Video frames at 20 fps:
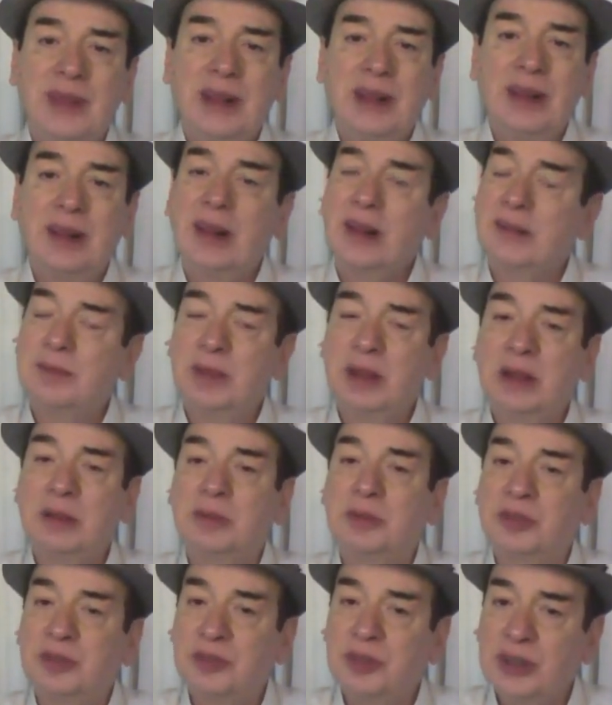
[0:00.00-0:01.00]
Life
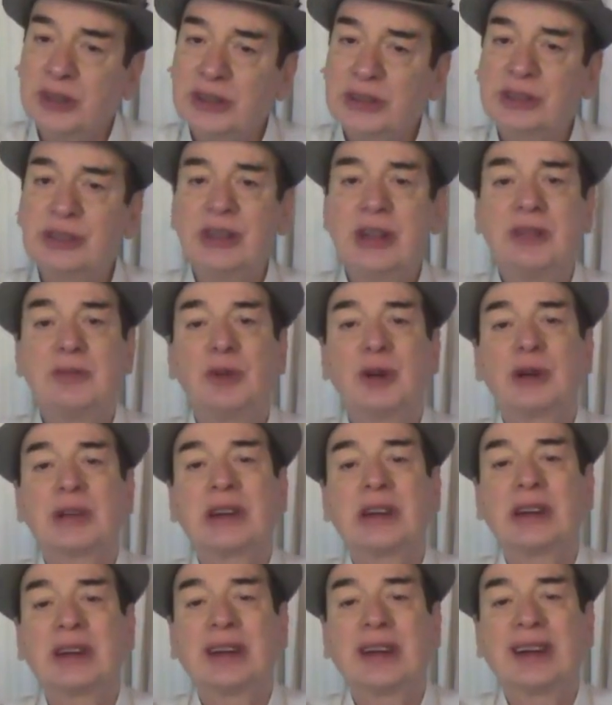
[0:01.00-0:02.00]
becomes worse than what
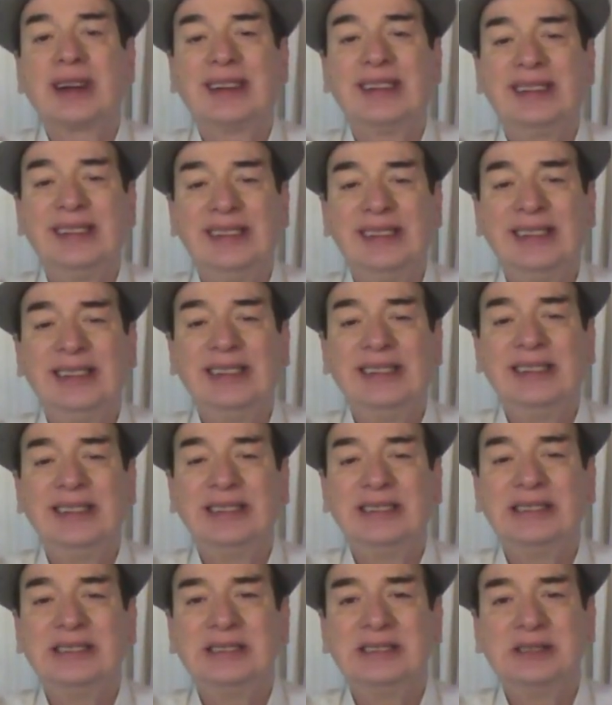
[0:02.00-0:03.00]
it
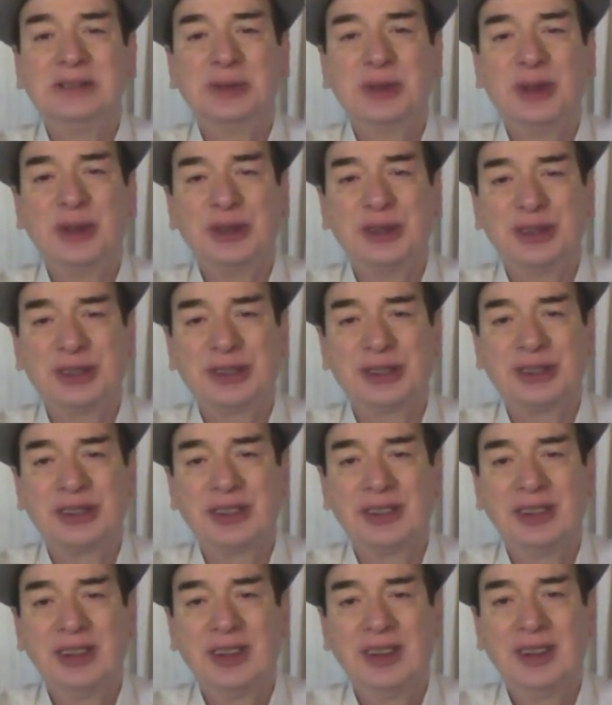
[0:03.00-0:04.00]
was.
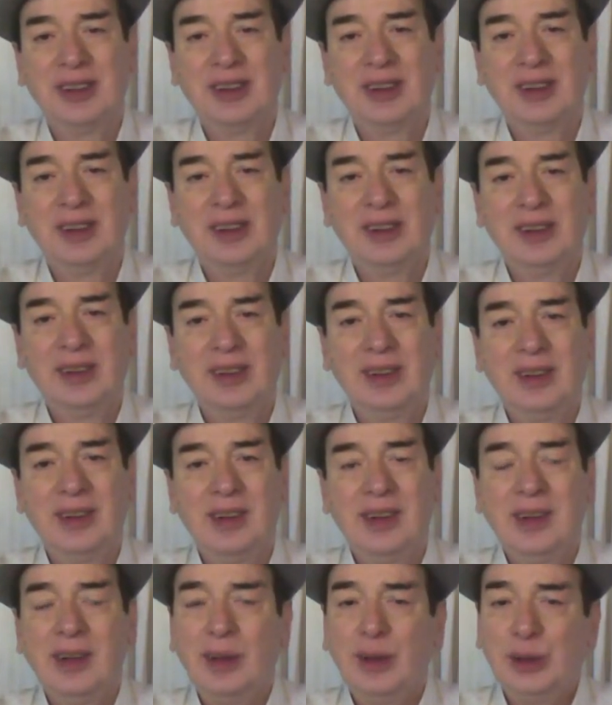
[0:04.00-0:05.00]

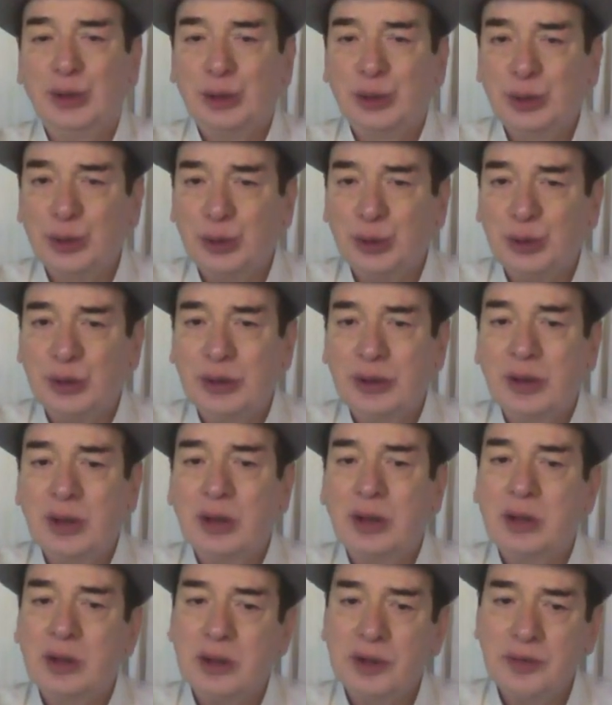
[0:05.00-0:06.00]
So
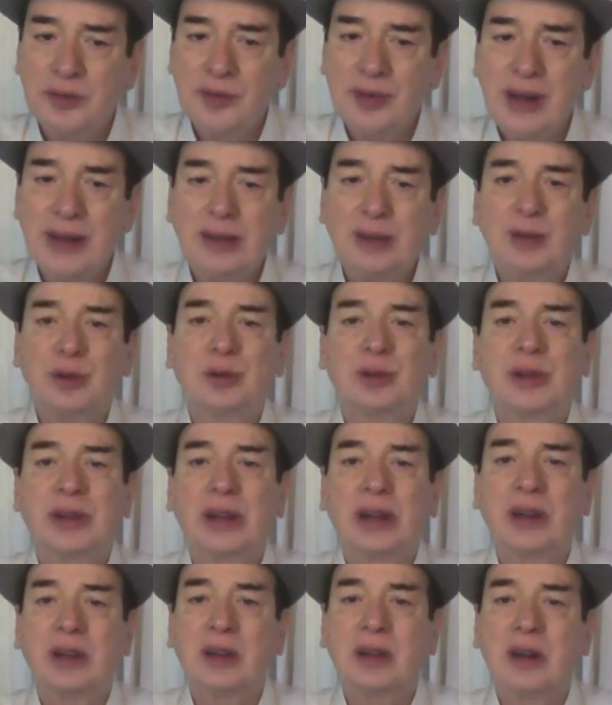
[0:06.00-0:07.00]
reflect over
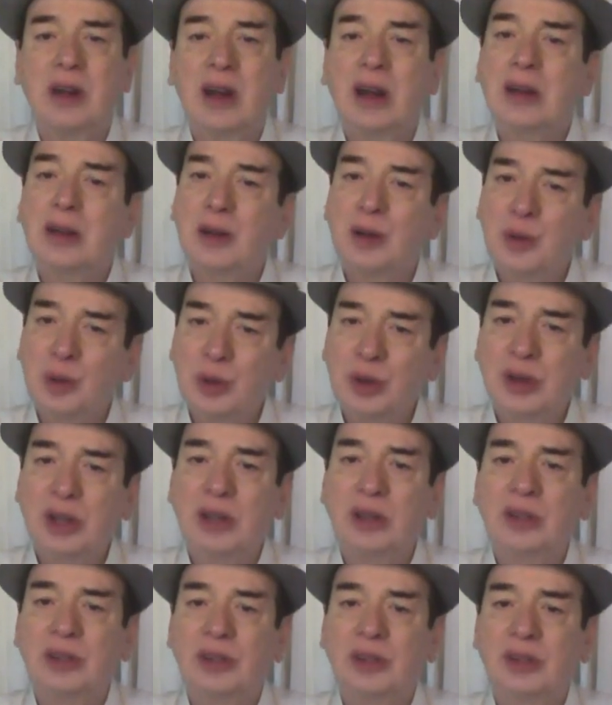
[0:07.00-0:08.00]
it and do
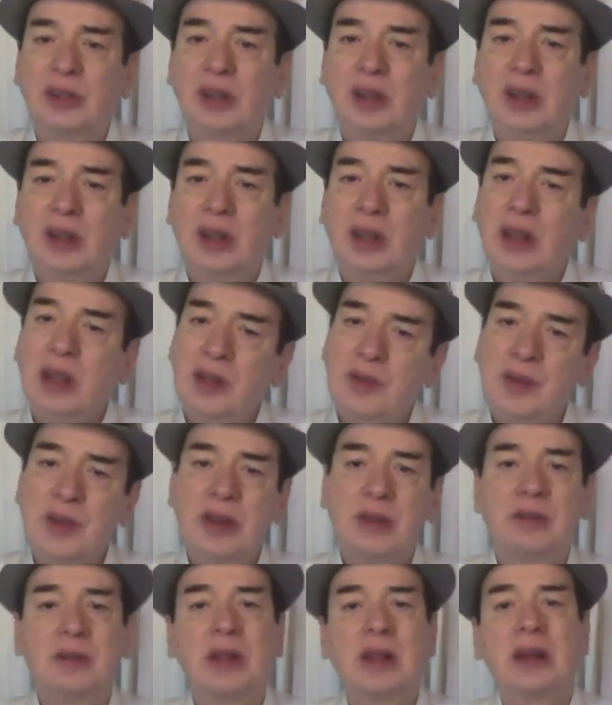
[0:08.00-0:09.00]
things even
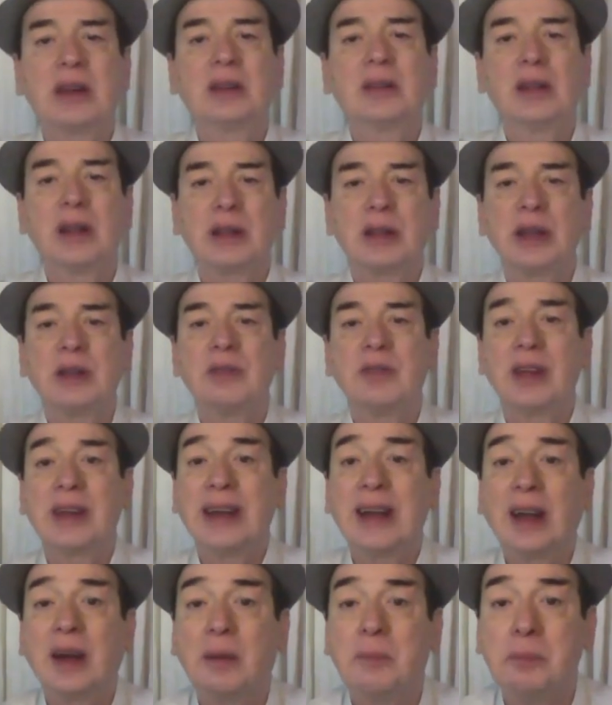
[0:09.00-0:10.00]
if there is nothing very
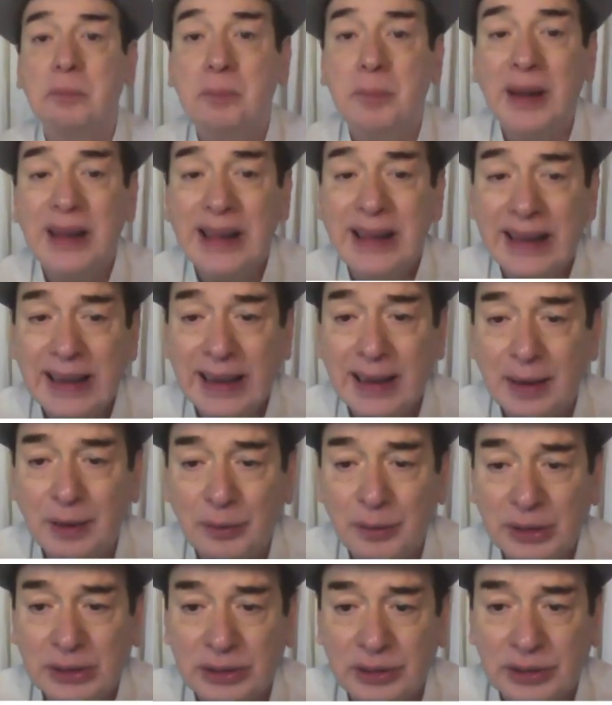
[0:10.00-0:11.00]
compelling
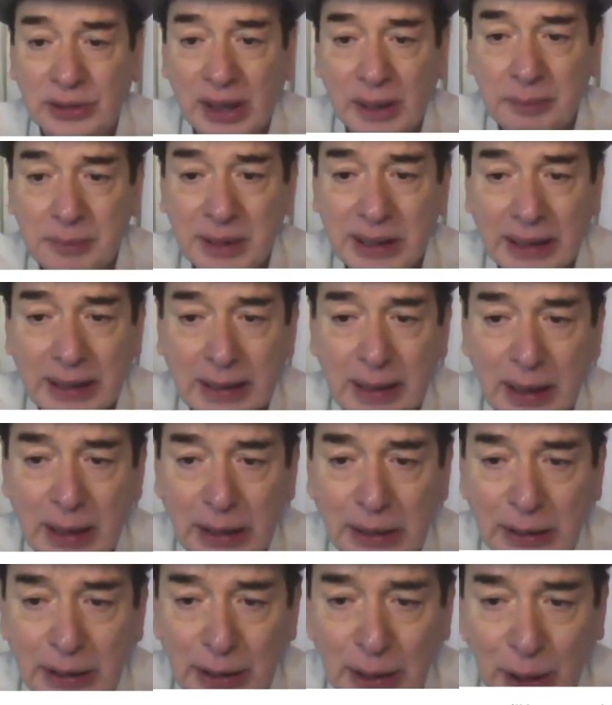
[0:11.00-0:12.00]
which is happening right
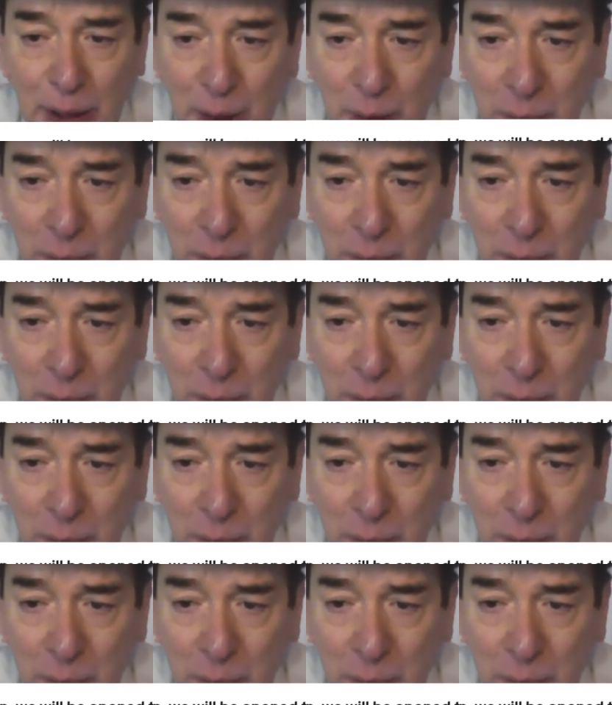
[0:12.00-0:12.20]
now.